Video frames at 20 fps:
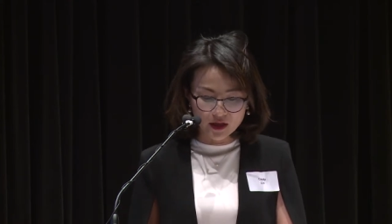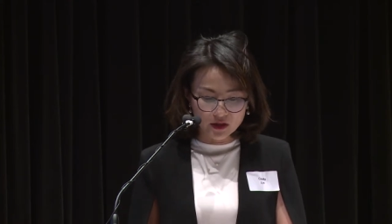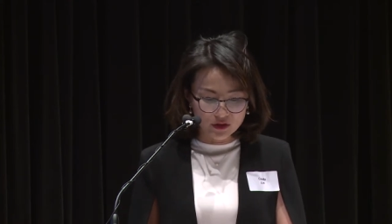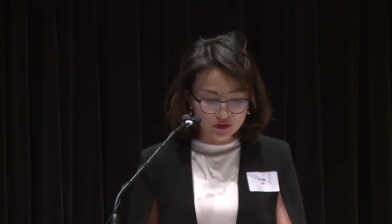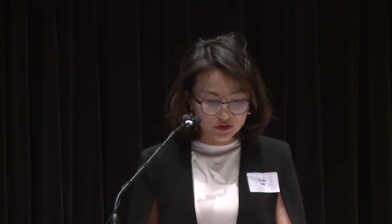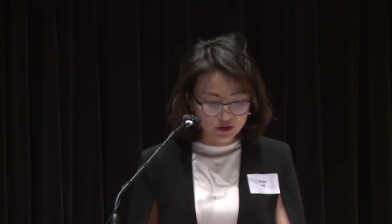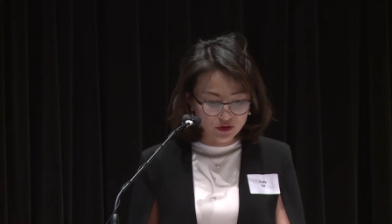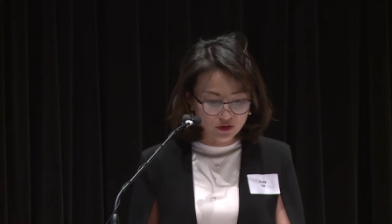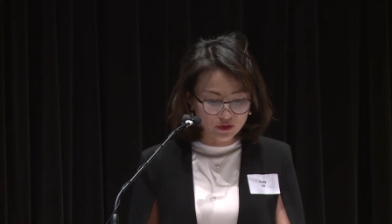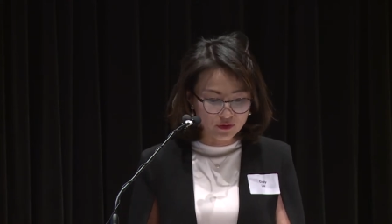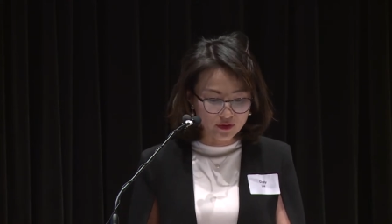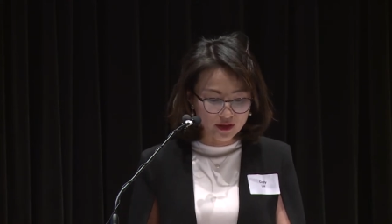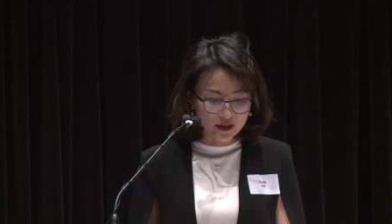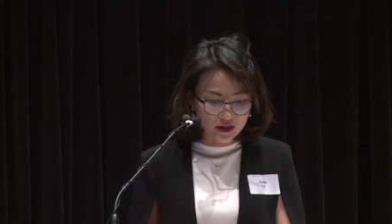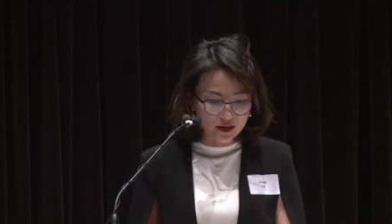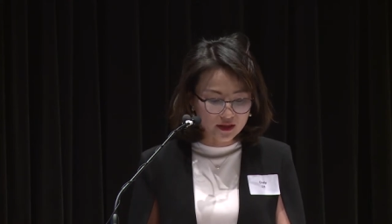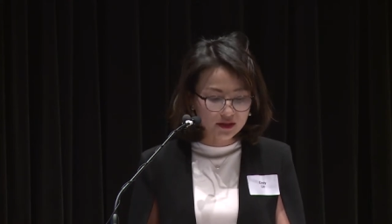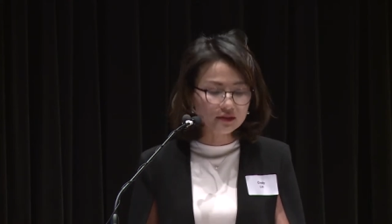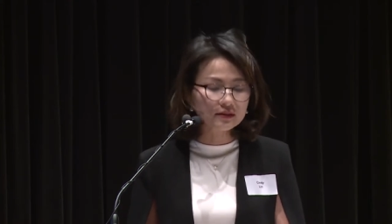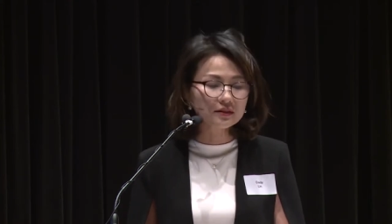So it
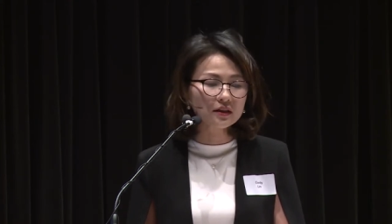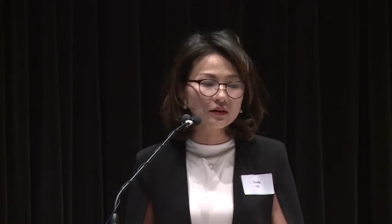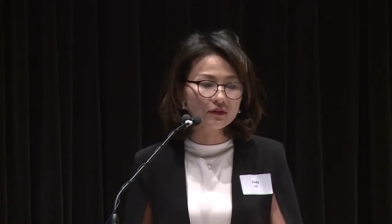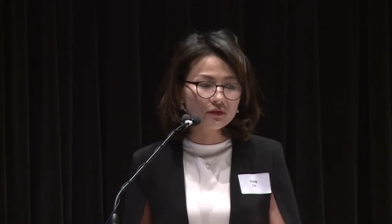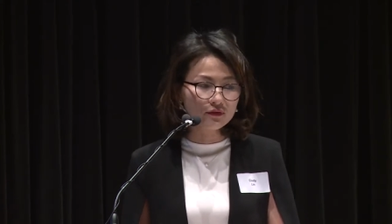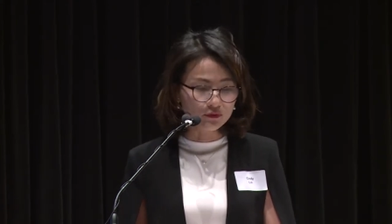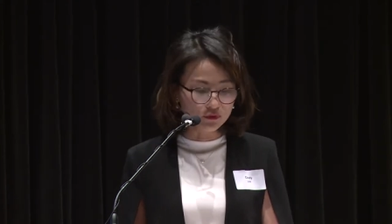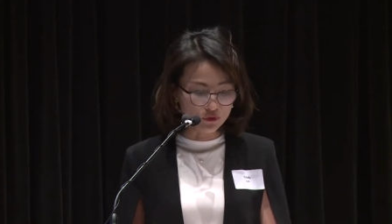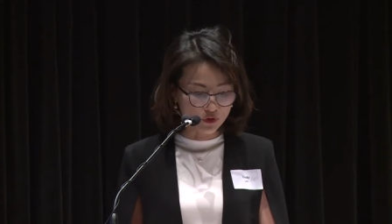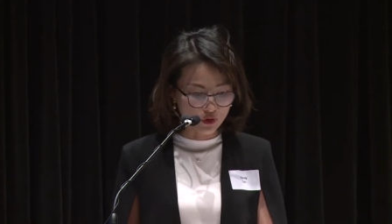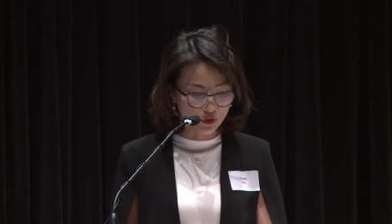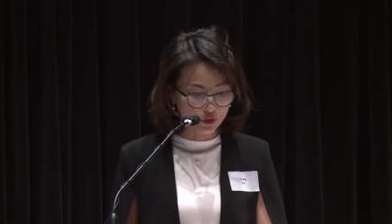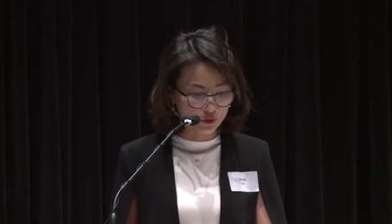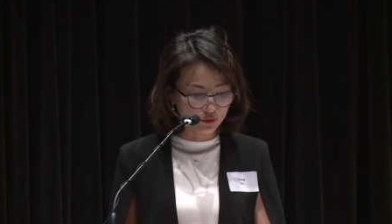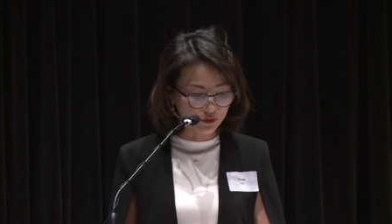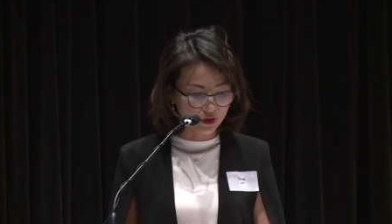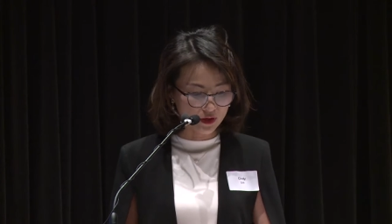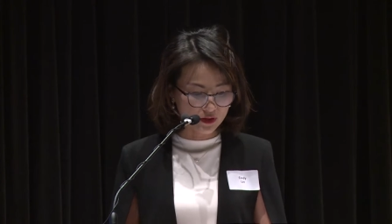is known.